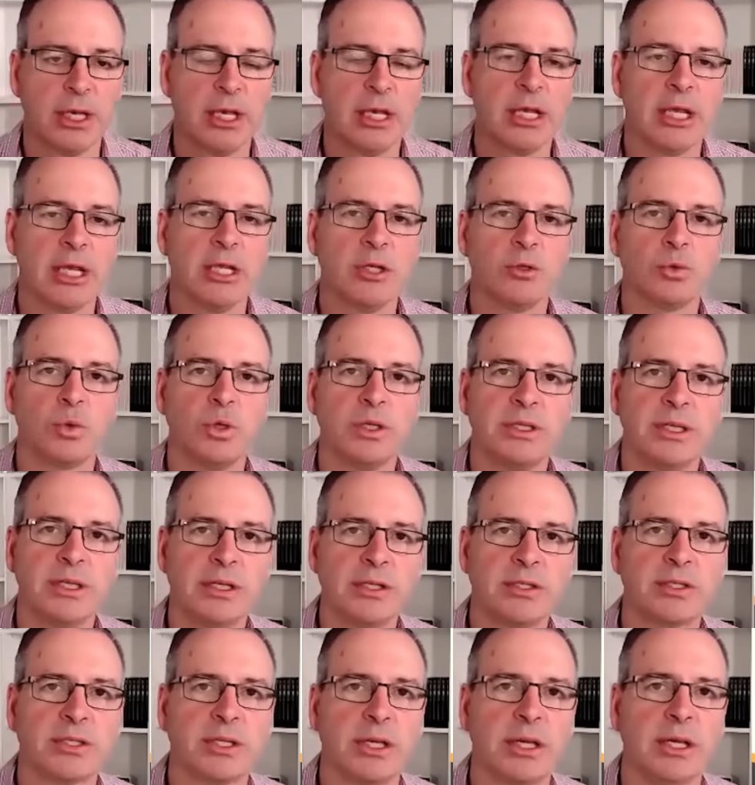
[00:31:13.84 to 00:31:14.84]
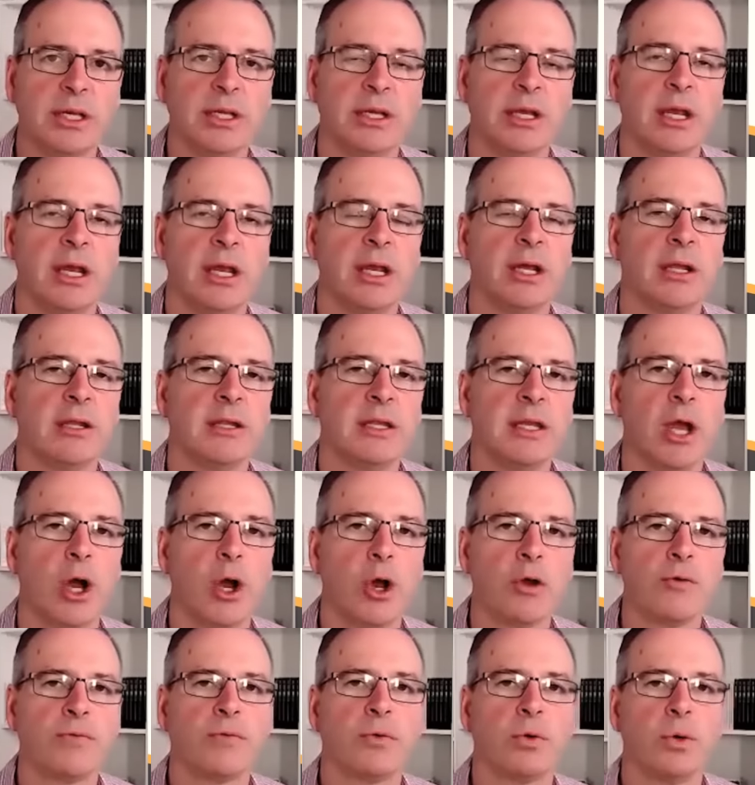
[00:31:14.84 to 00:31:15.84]
is we did see the
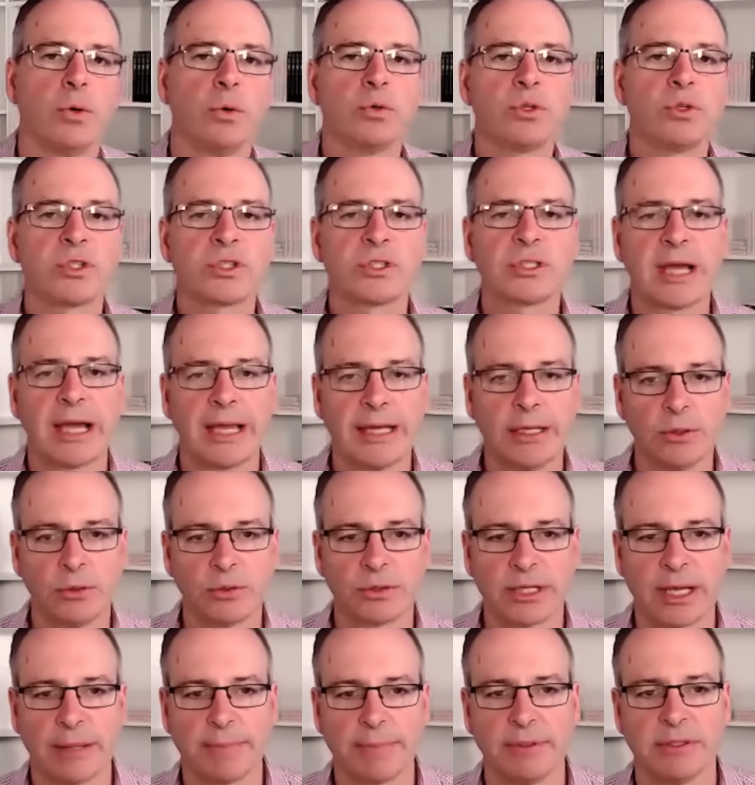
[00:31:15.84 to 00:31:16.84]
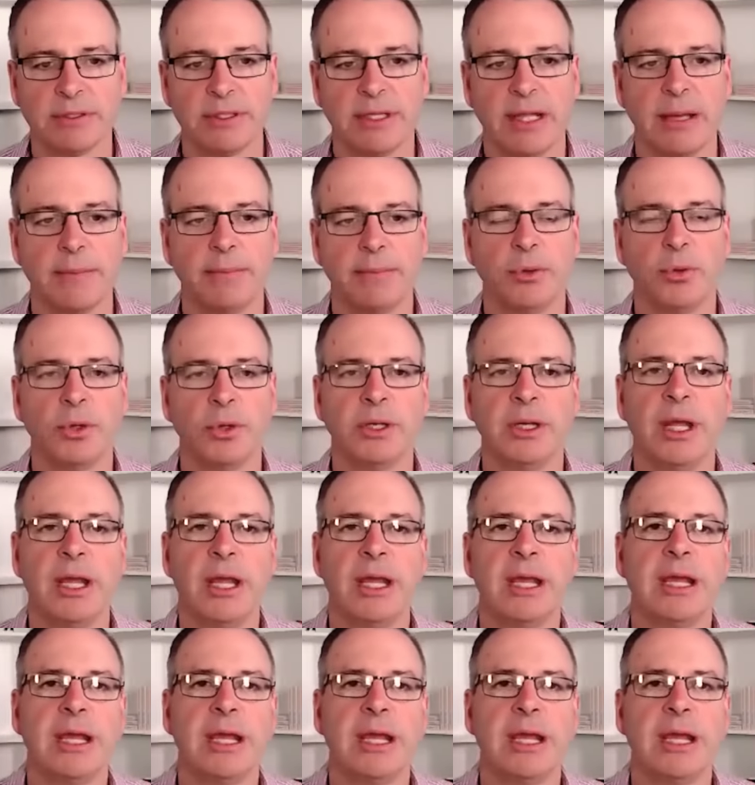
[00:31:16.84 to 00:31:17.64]
overall sales up until that point